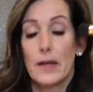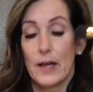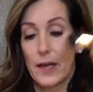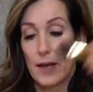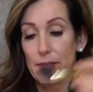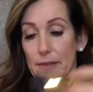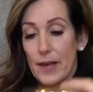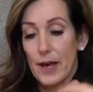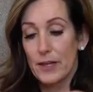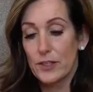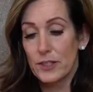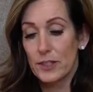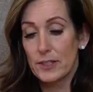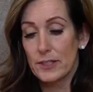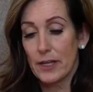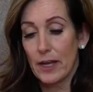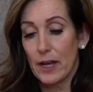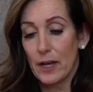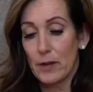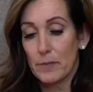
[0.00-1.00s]
And that
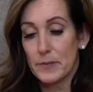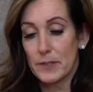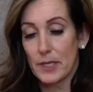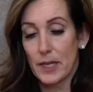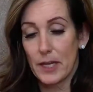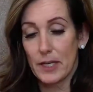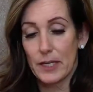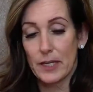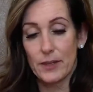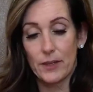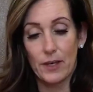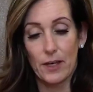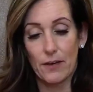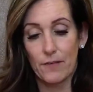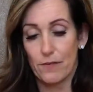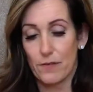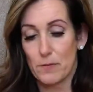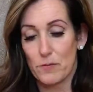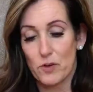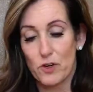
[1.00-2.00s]
just helps anything
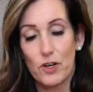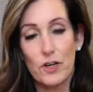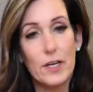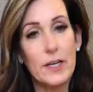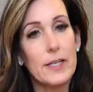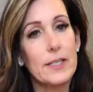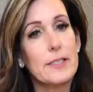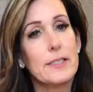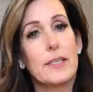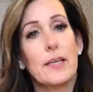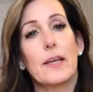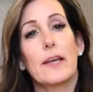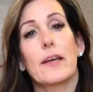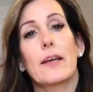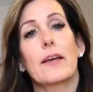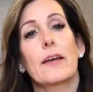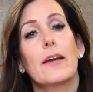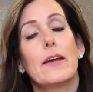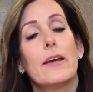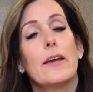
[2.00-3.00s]
from
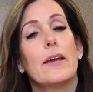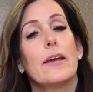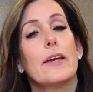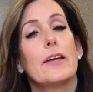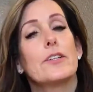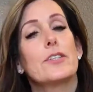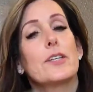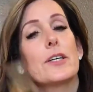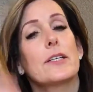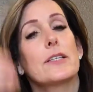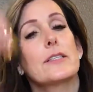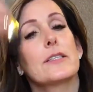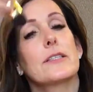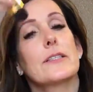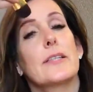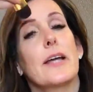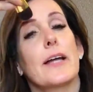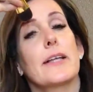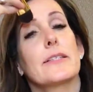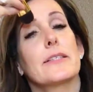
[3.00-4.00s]
creasing. It just
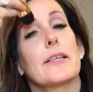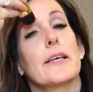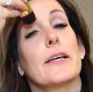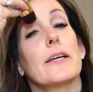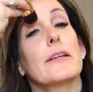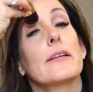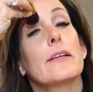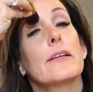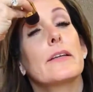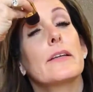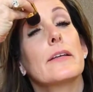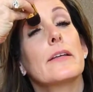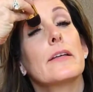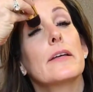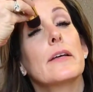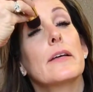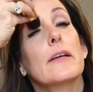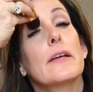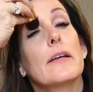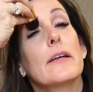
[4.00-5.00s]
sets it.
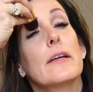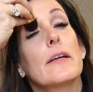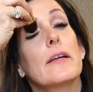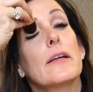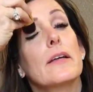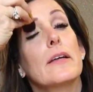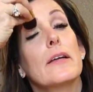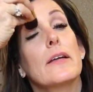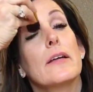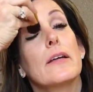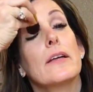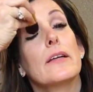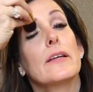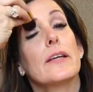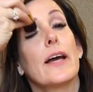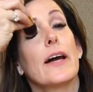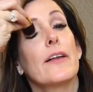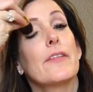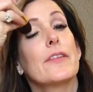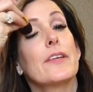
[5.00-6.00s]

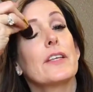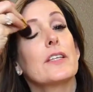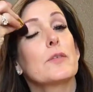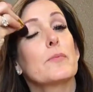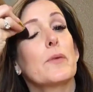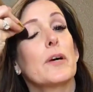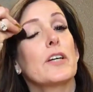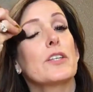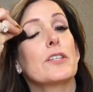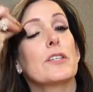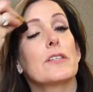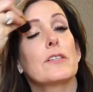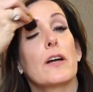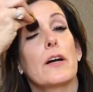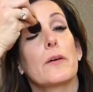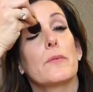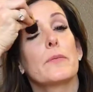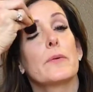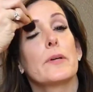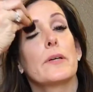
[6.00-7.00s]
Yeah, these brushes
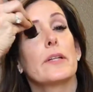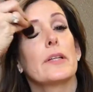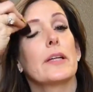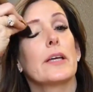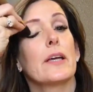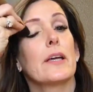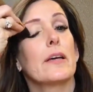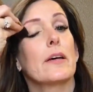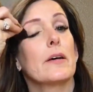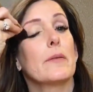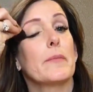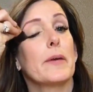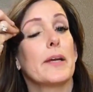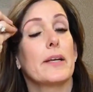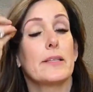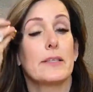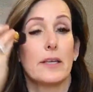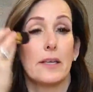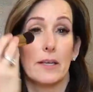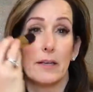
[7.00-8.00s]
are really
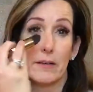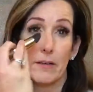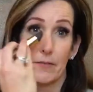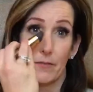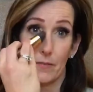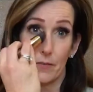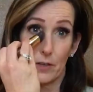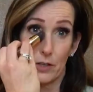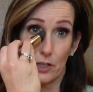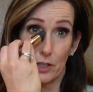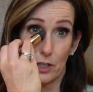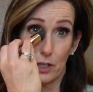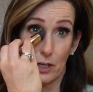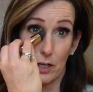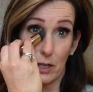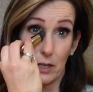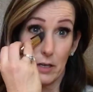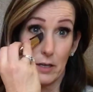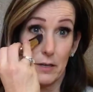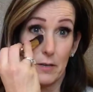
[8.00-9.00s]
amazing for
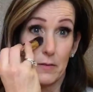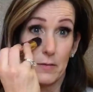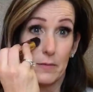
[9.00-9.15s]
sure.